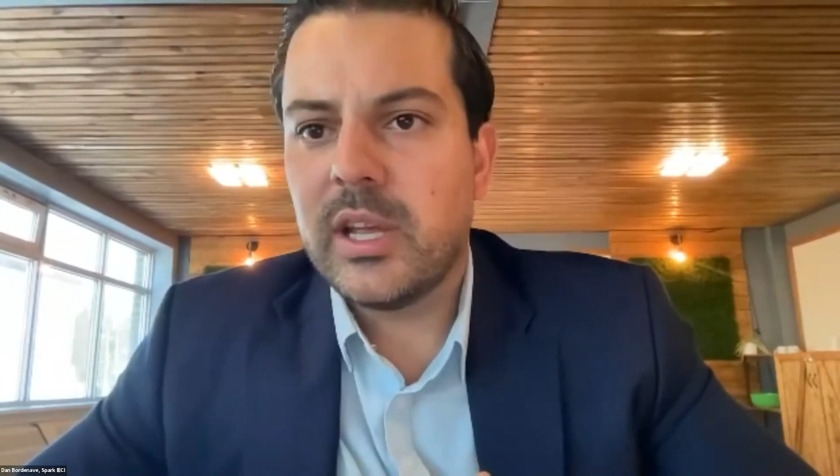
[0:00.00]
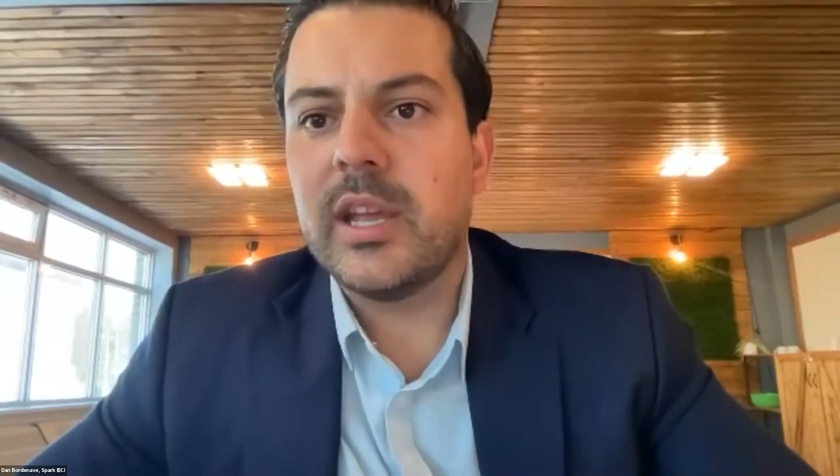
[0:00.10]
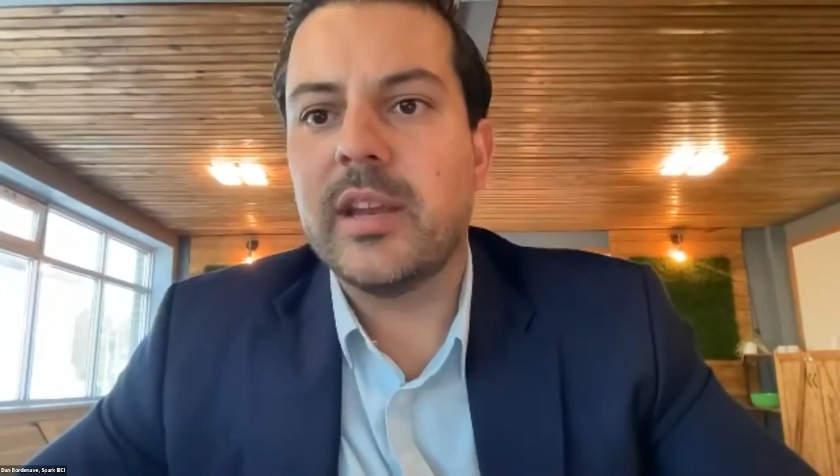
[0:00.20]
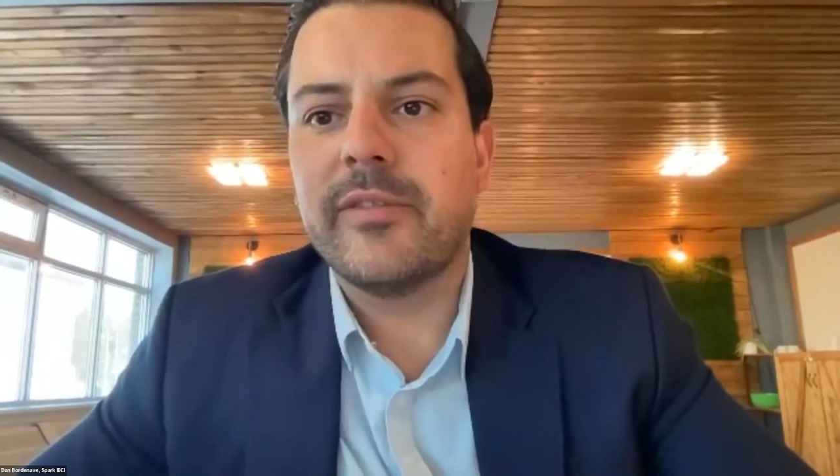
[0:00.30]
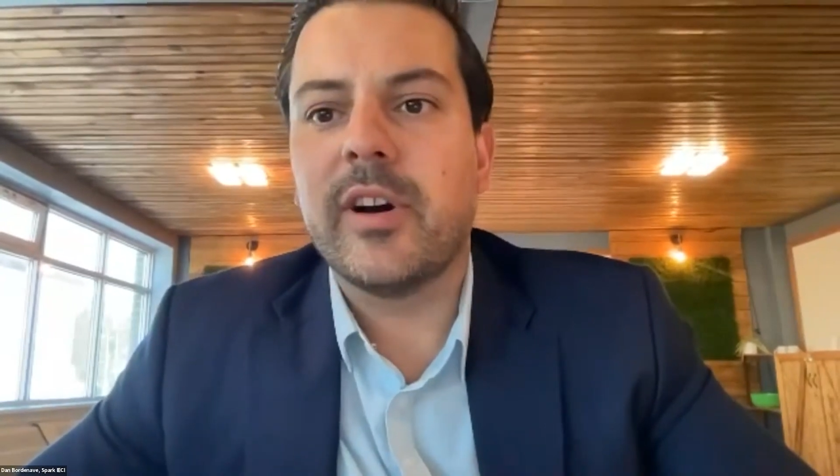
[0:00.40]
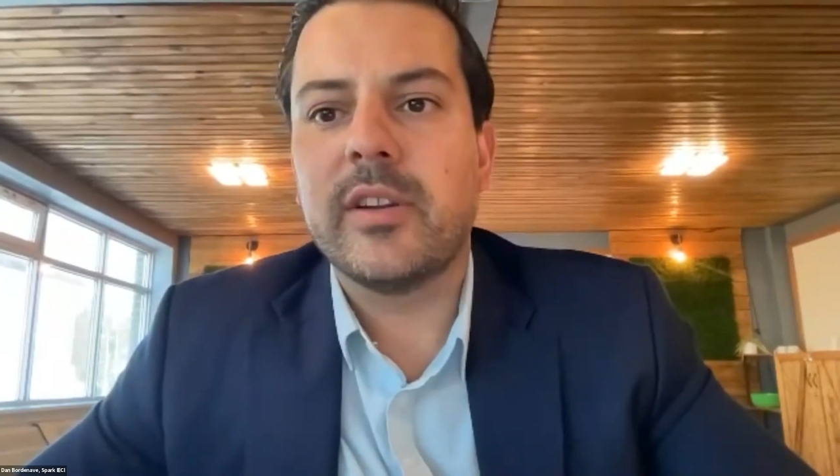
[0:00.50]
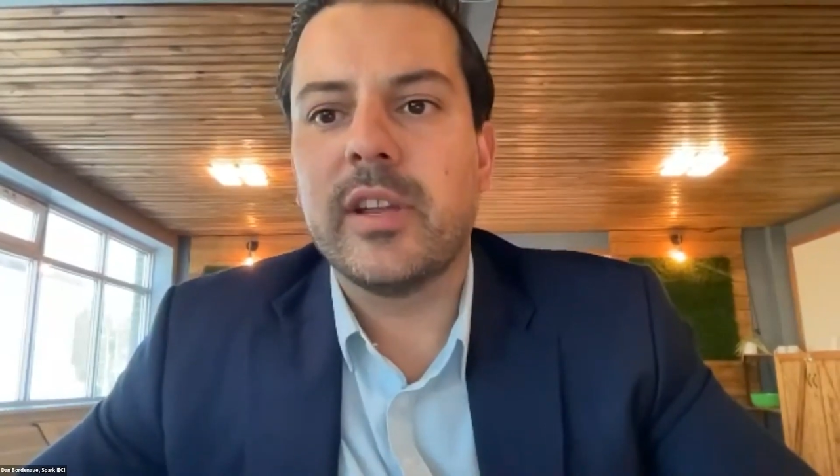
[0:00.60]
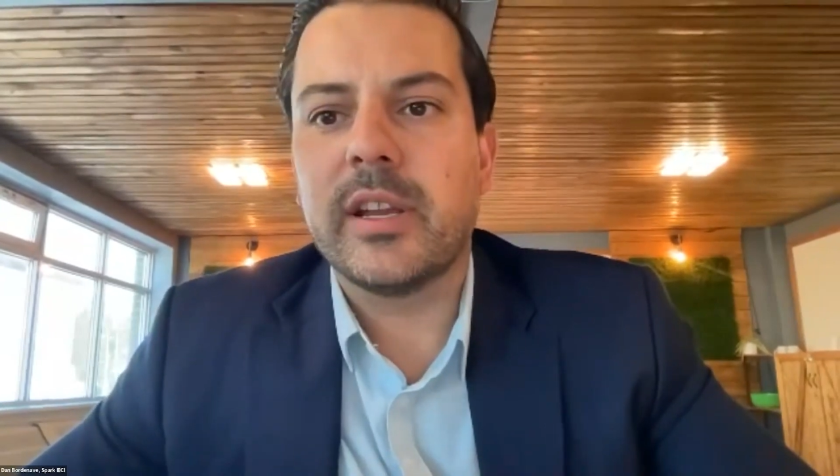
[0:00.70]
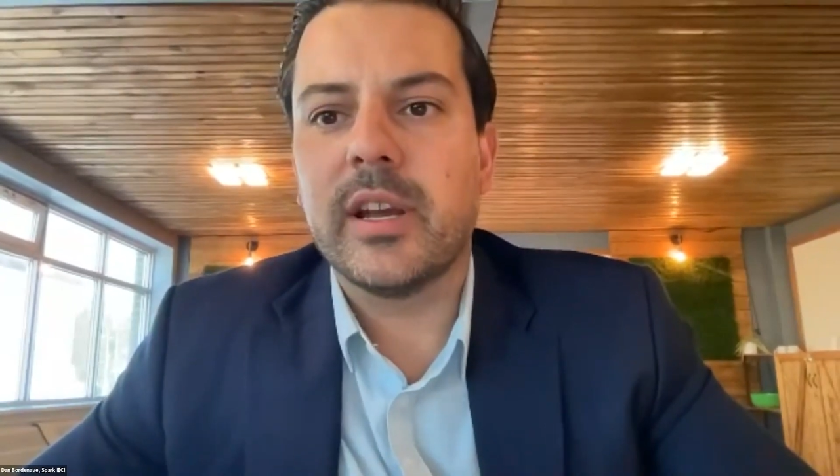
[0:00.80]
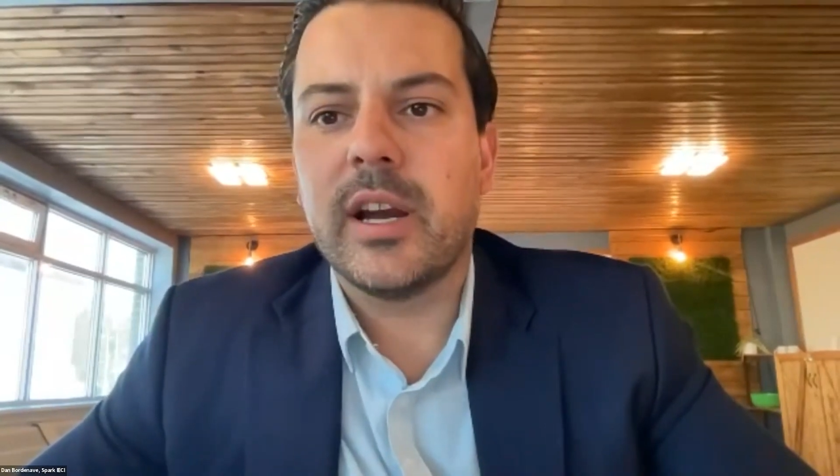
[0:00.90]
in
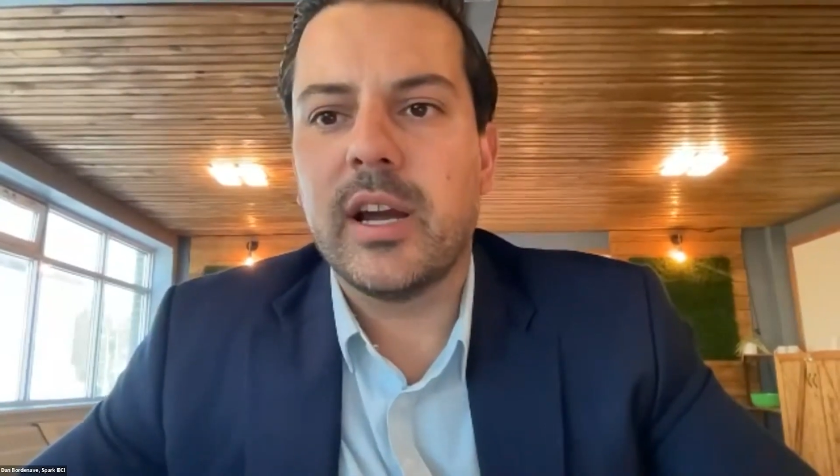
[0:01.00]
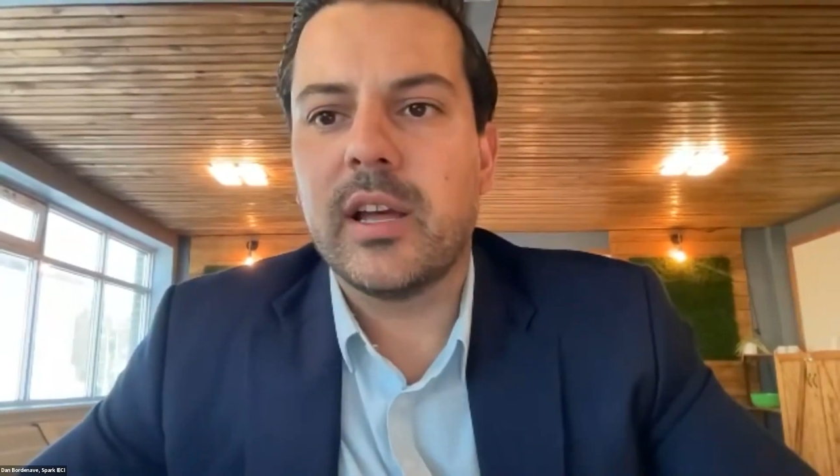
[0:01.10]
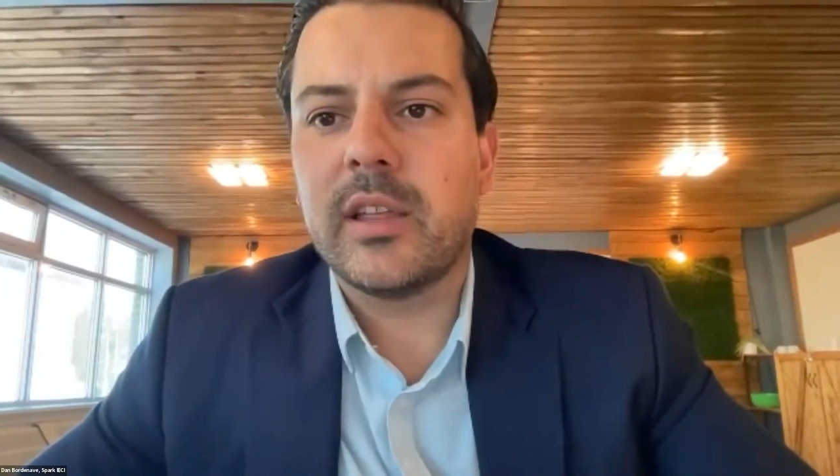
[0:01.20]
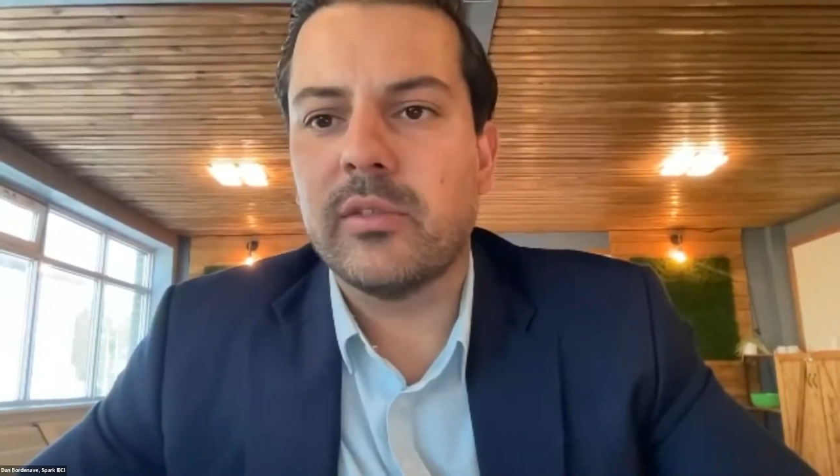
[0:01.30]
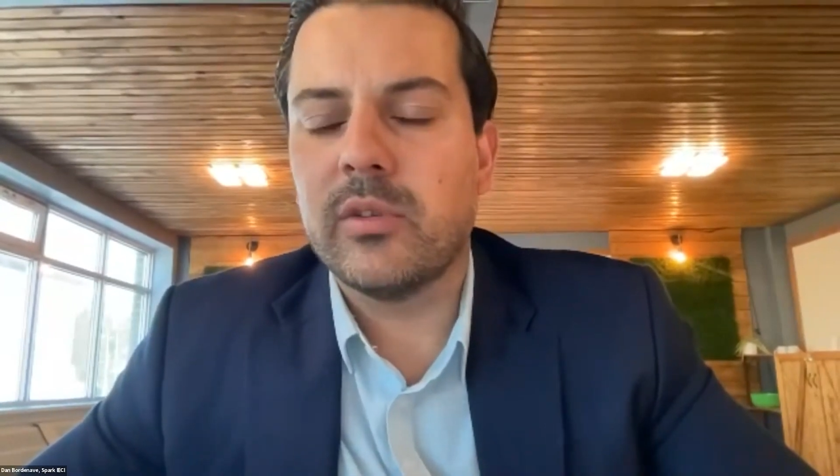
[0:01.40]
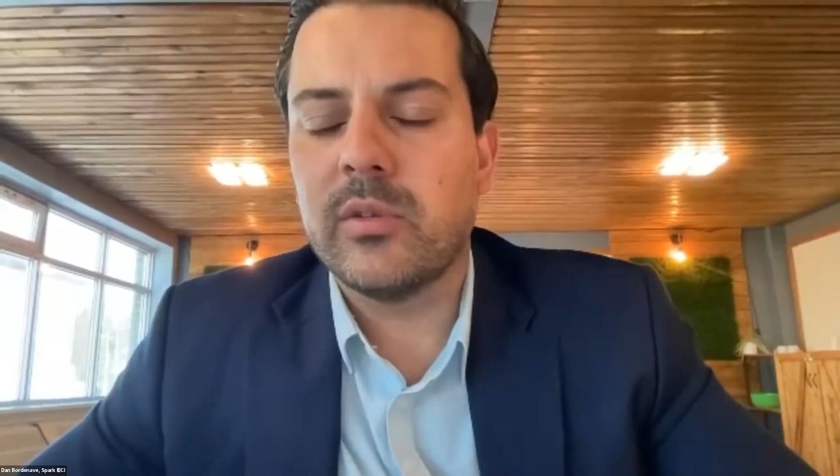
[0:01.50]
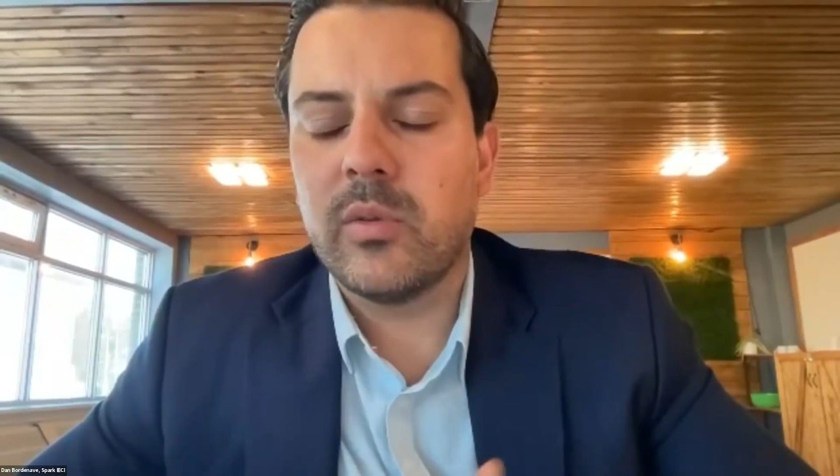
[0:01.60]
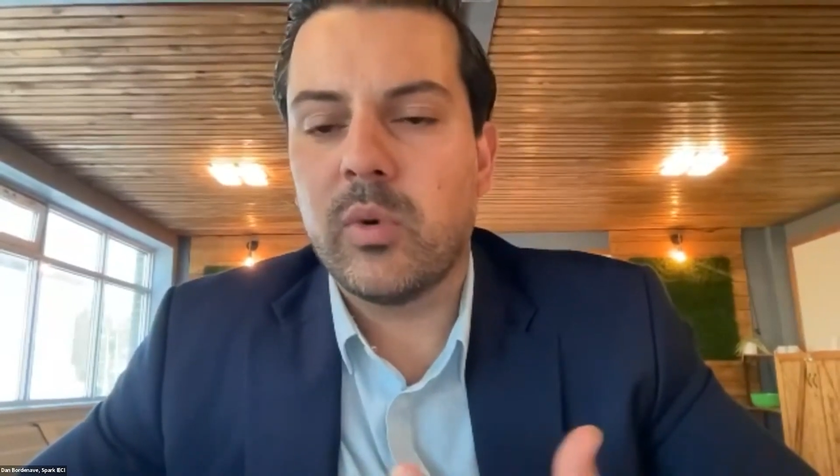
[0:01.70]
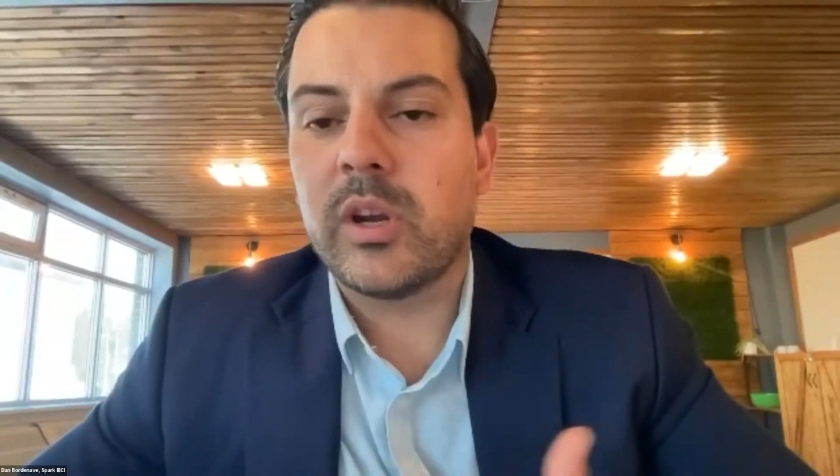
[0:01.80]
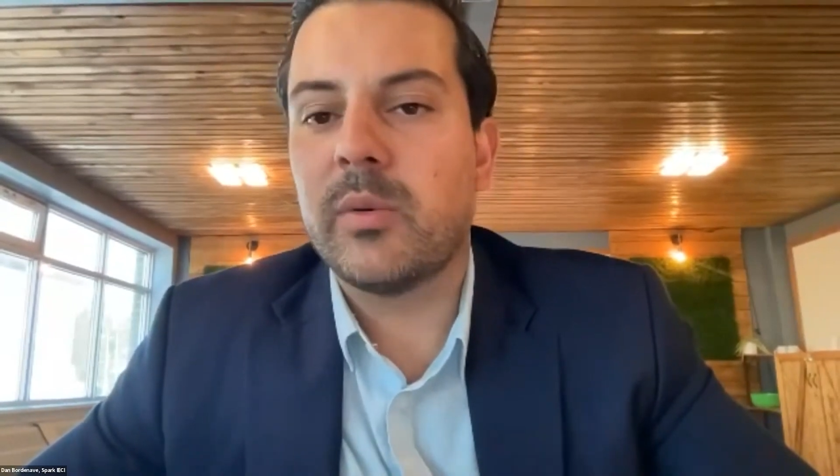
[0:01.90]
funding through
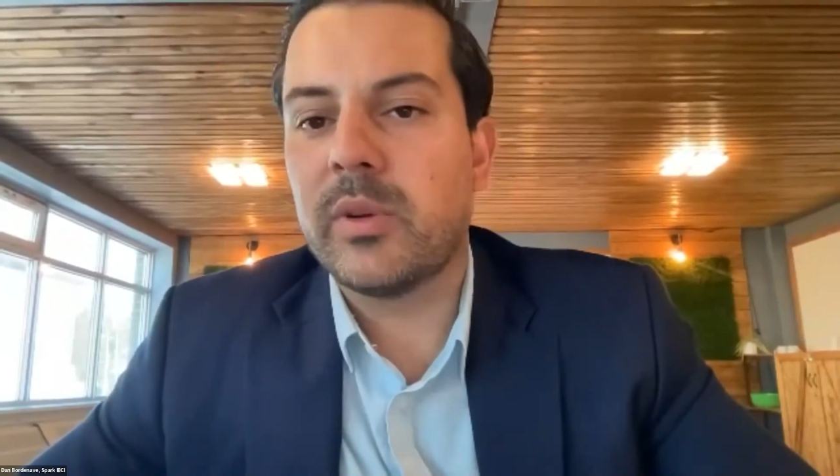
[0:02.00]
working